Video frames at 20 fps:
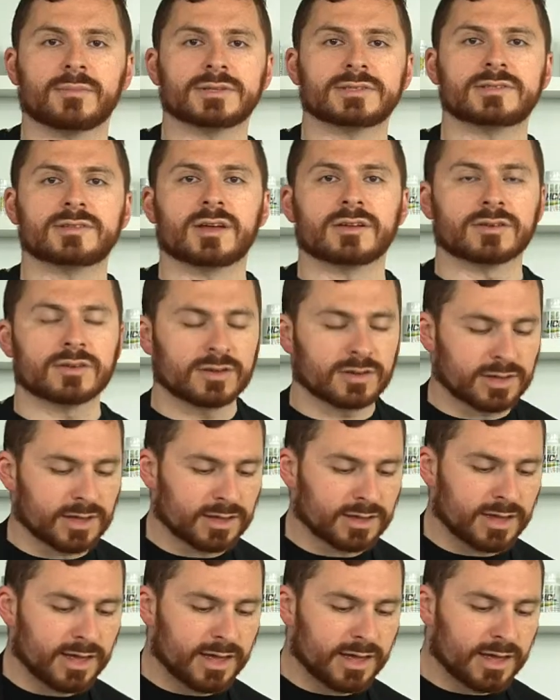it's done
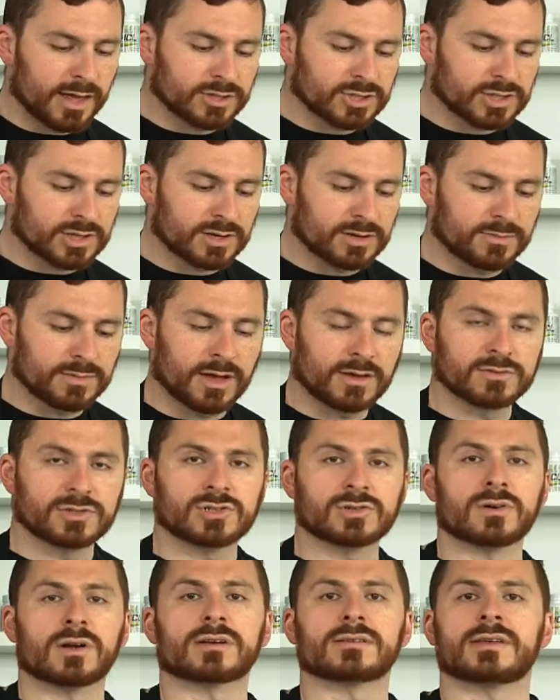cooking, it's gonna have
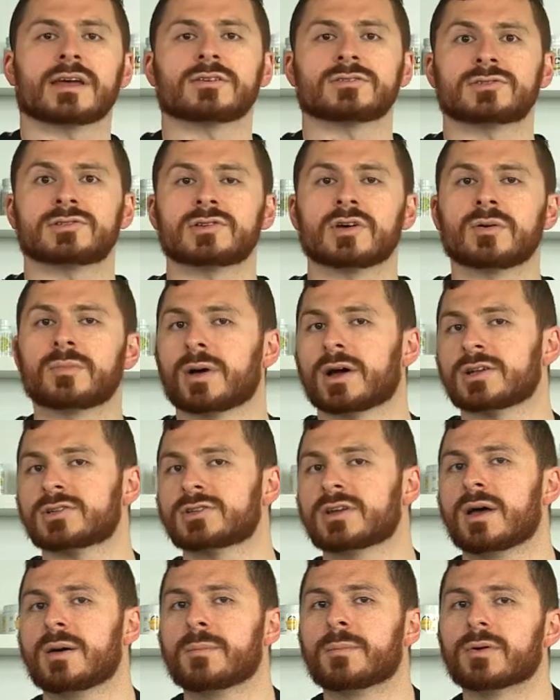shrunk down so much,
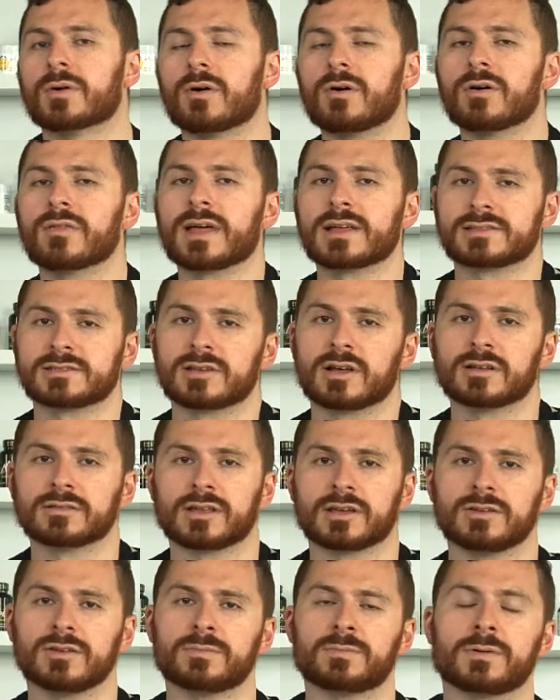but all that salt
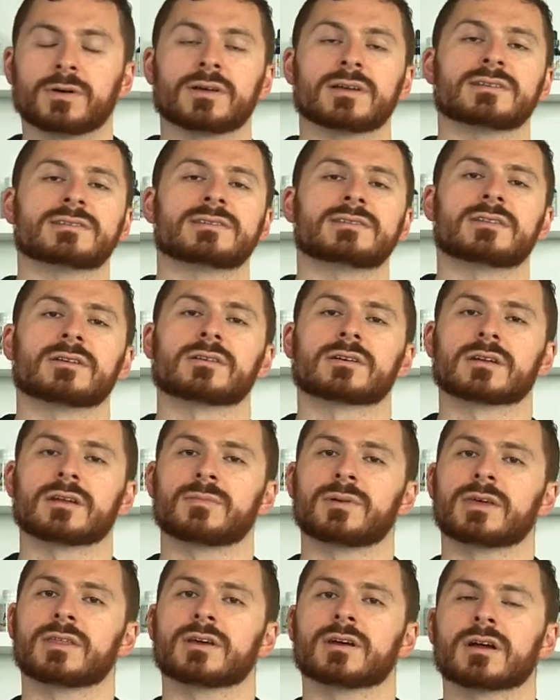that you put is still gonna
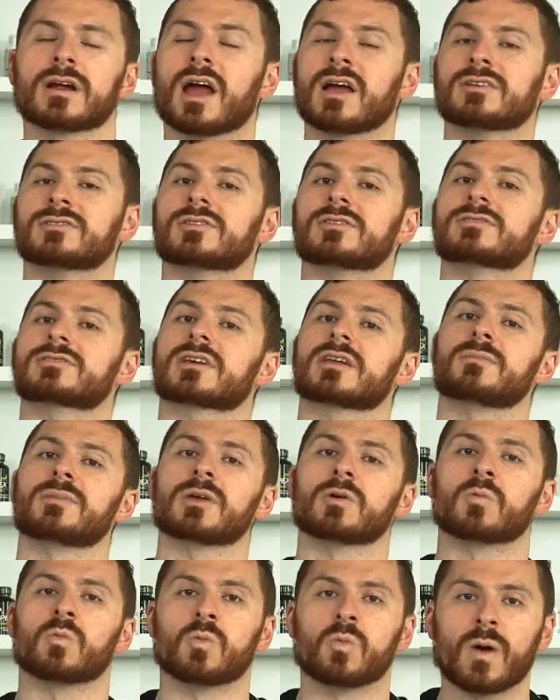be there, so it's gonna
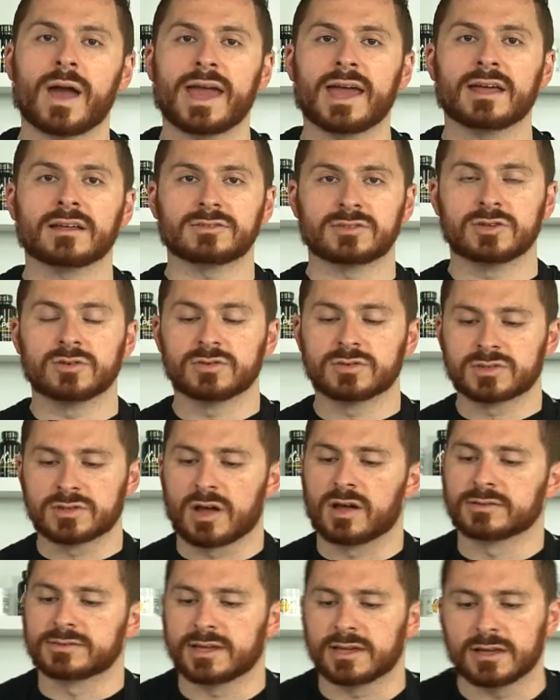be way too
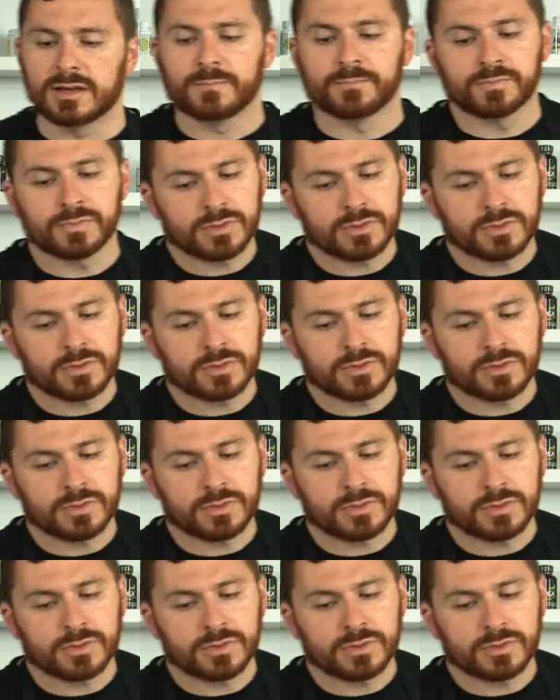salty.